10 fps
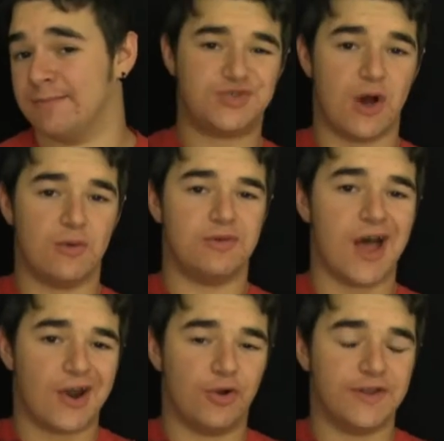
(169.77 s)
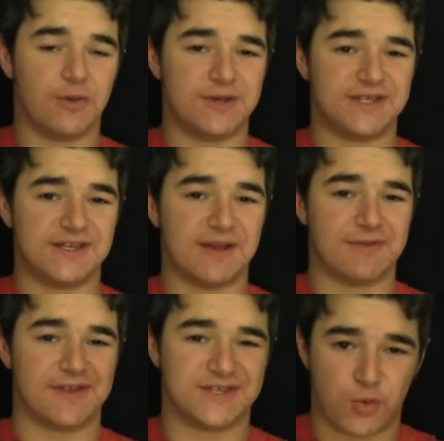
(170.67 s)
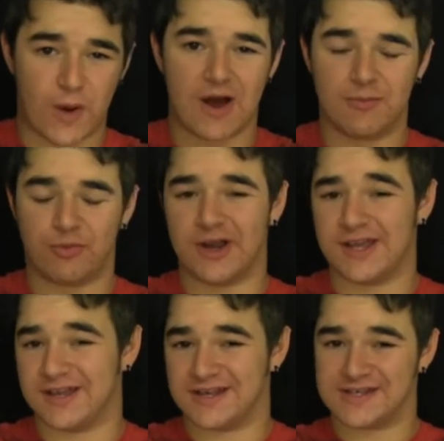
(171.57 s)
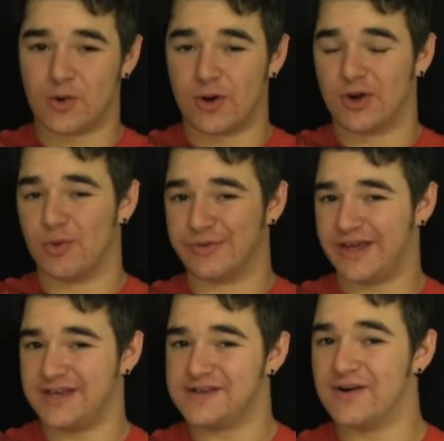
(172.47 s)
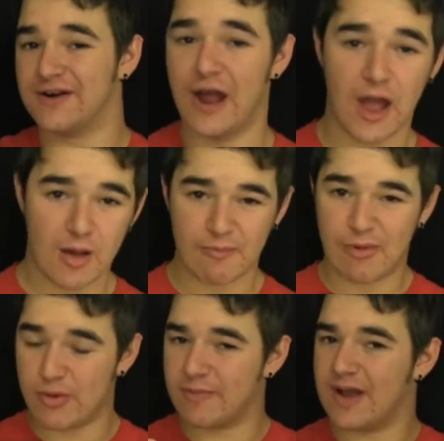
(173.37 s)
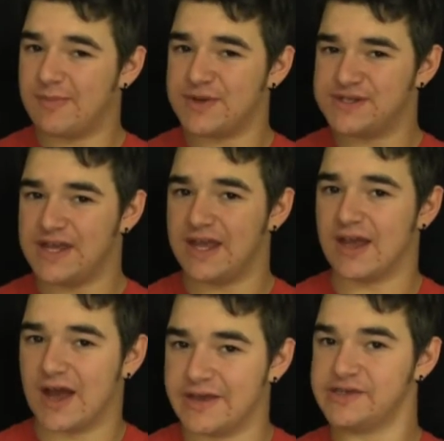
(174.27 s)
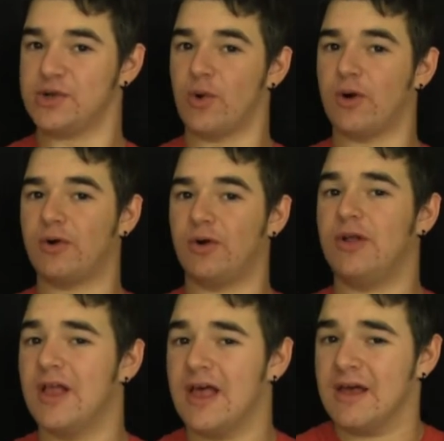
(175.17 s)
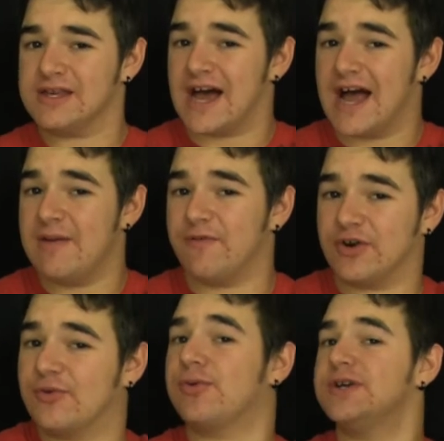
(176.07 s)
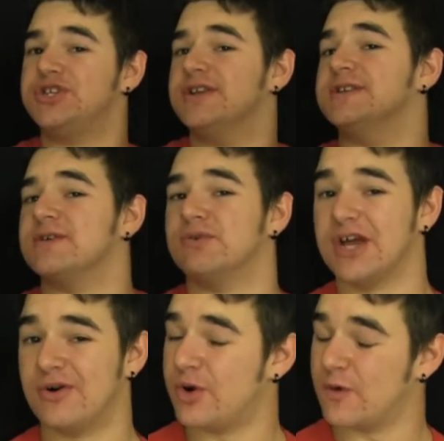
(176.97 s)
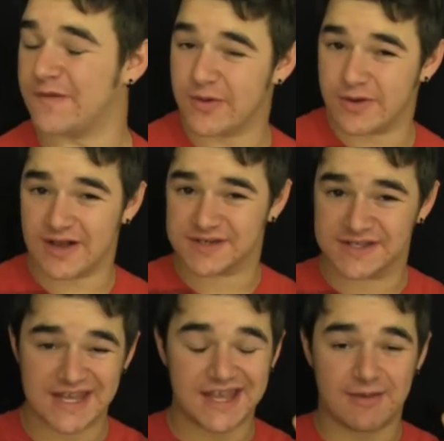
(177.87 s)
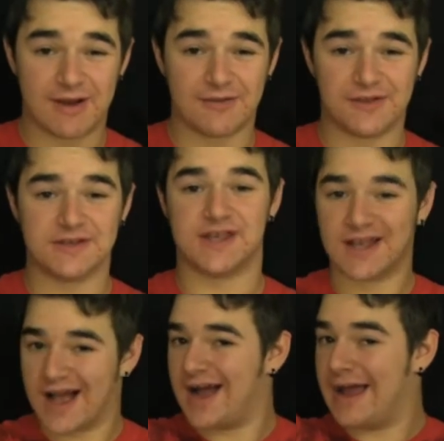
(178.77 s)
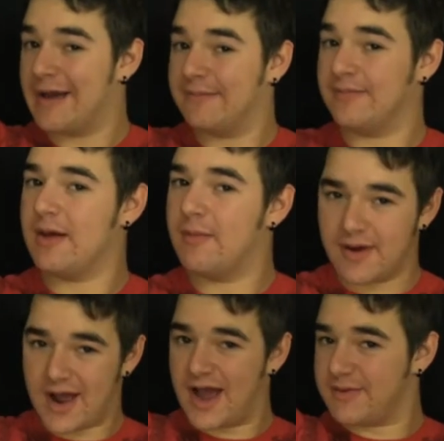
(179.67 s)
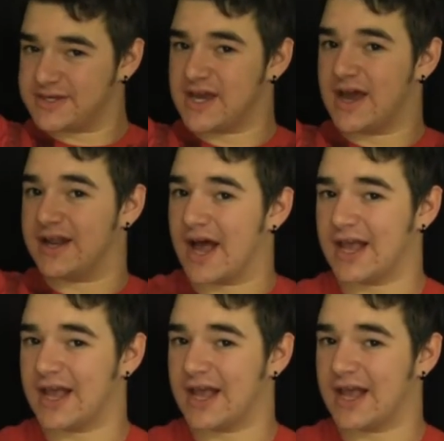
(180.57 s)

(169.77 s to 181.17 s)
So not only are we seeing something that's groundbreaking and historical with Kickstarter, but we might be seeing a historical time for Christians, which I don't know if anyone else is thinking about this like I am, but I'm excited.